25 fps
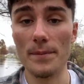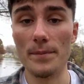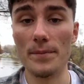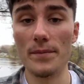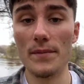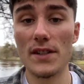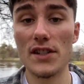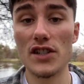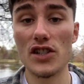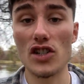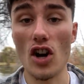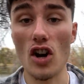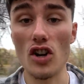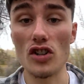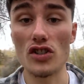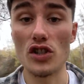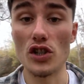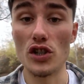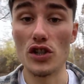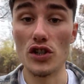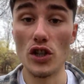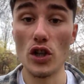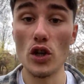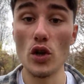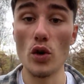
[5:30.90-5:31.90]
start to
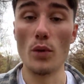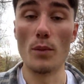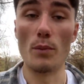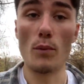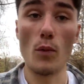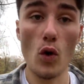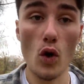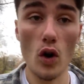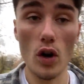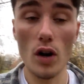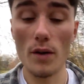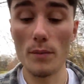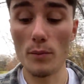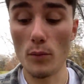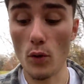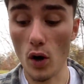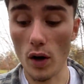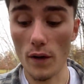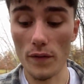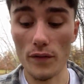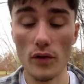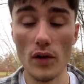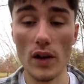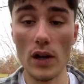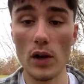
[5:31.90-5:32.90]
do more and more
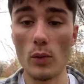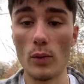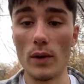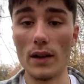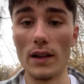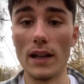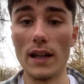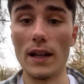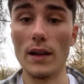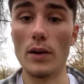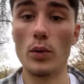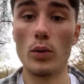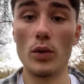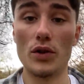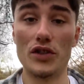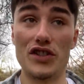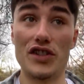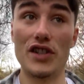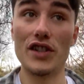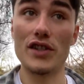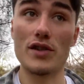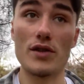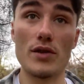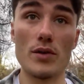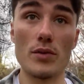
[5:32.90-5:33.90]
frequently with
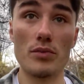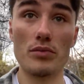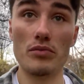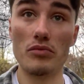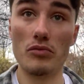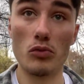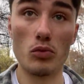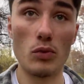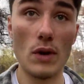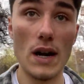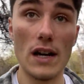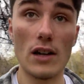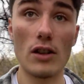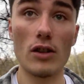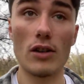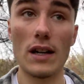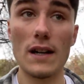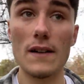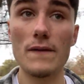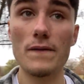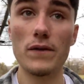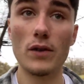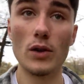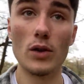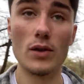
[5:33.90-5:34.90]
just regular
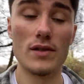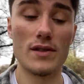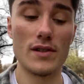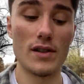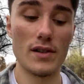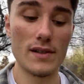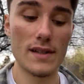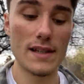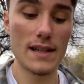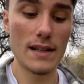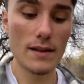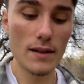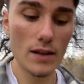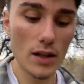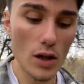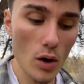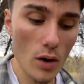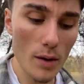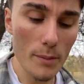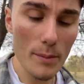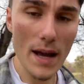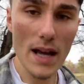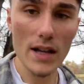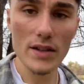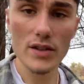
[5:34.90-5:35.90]
influencers. And going
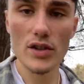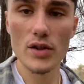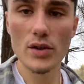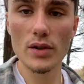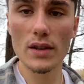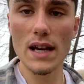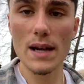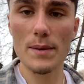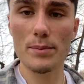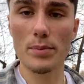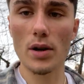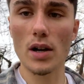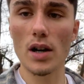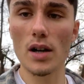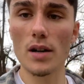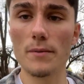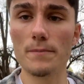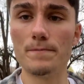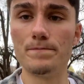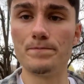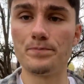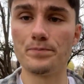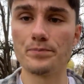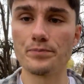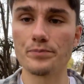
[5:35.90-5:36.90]
back to that part
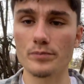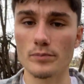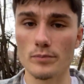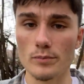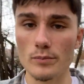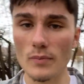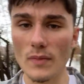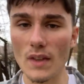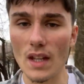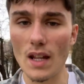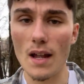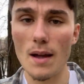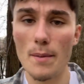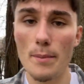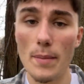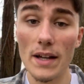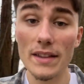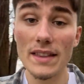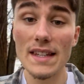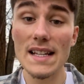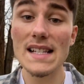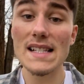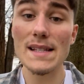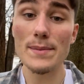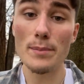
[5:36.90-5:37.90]
about
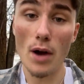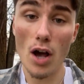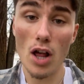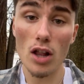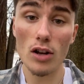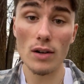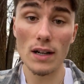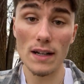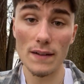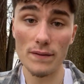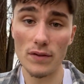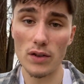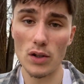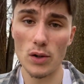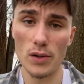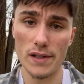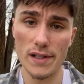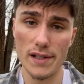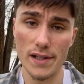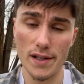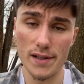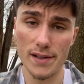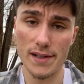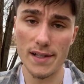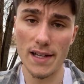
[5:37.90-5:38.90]
these smaller
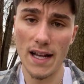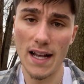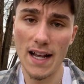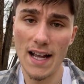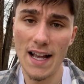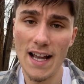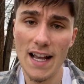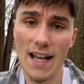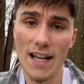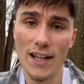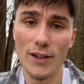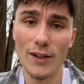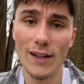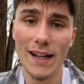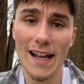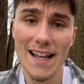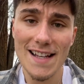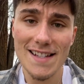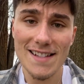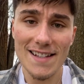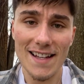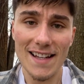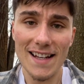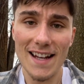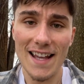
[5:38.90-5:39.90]
influencers, you
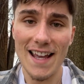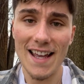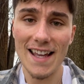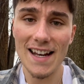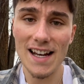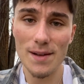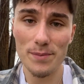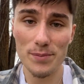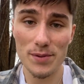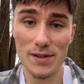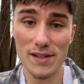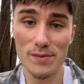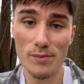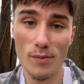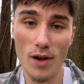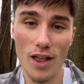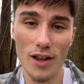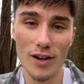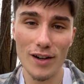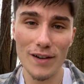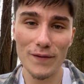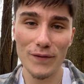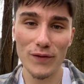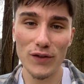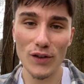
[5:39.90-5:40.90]
guys can hit up
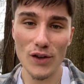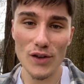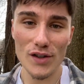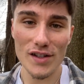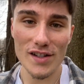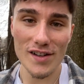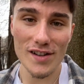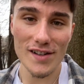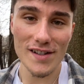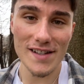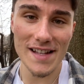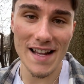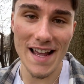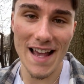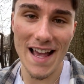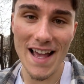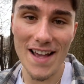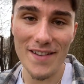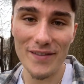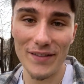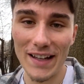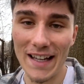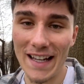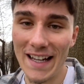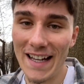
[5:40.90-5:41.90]
smaller influencers that
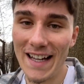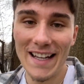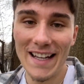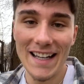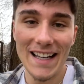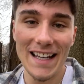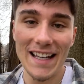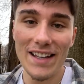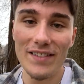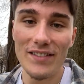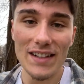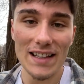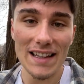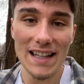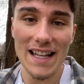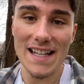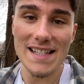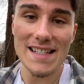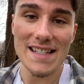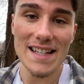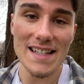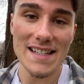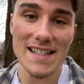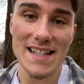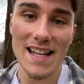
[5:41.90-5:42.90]
have even less
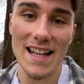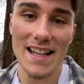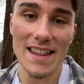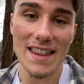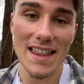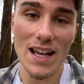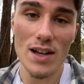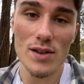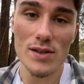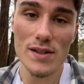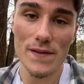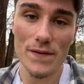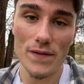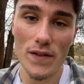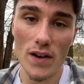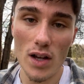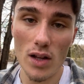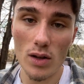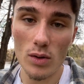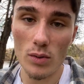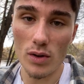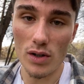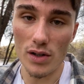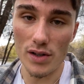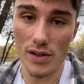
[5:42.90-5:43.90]
than 10,000
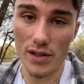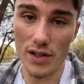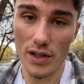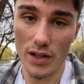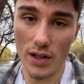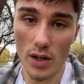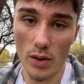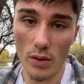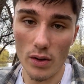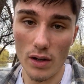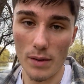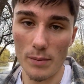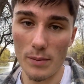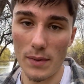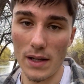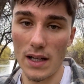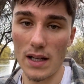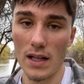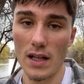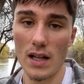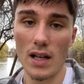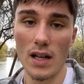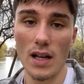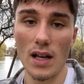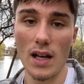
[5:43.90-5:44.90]
followers, you know what I
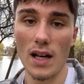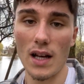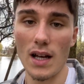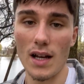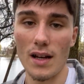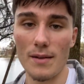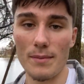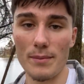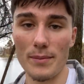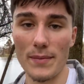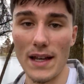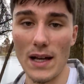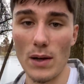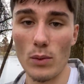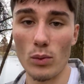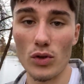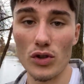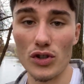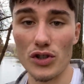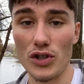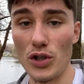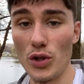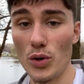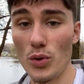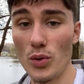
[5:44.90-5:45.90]
mean, that will
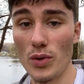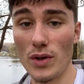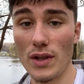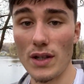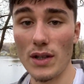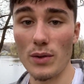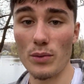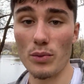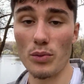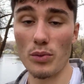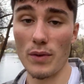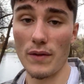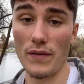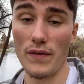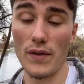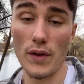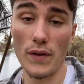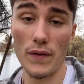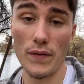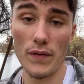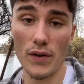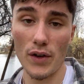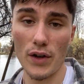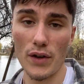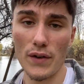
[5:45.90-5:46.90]
do the review
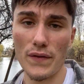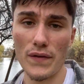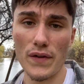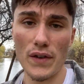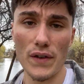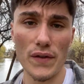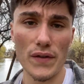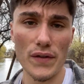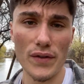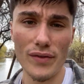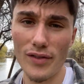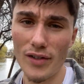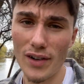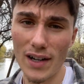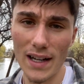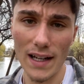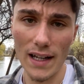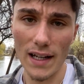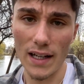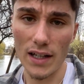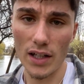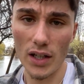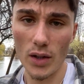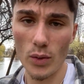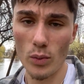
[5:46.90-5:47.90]
for you for free,
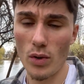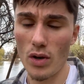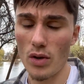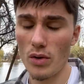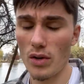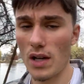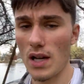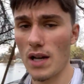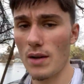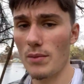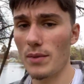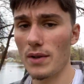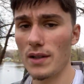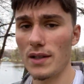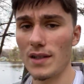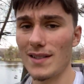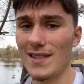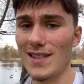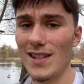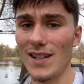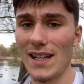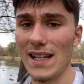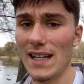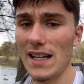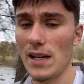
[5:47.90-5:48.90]
and you won't come
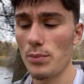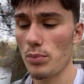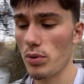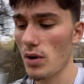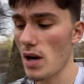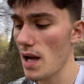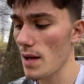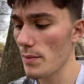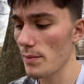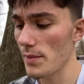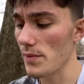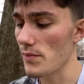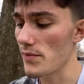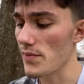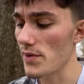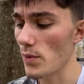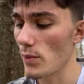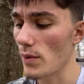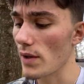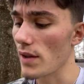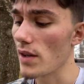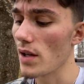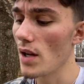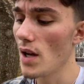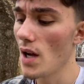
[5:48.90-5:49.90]
into any problems
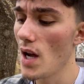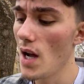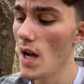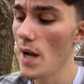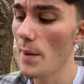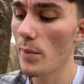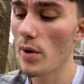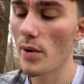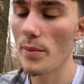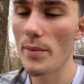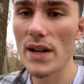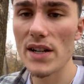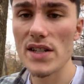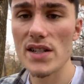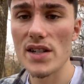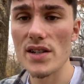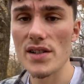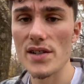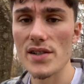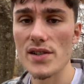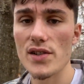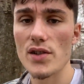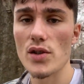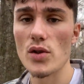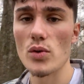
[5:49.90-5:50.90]
with
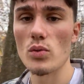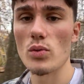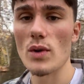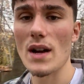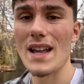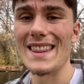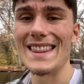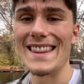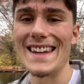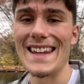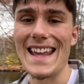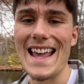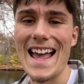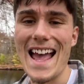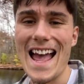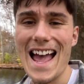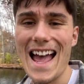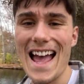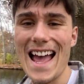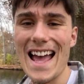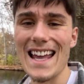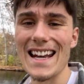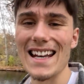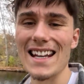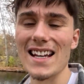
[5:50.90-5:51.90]
permissions to run the
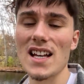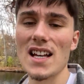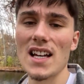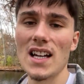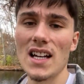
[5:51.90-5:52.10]
ad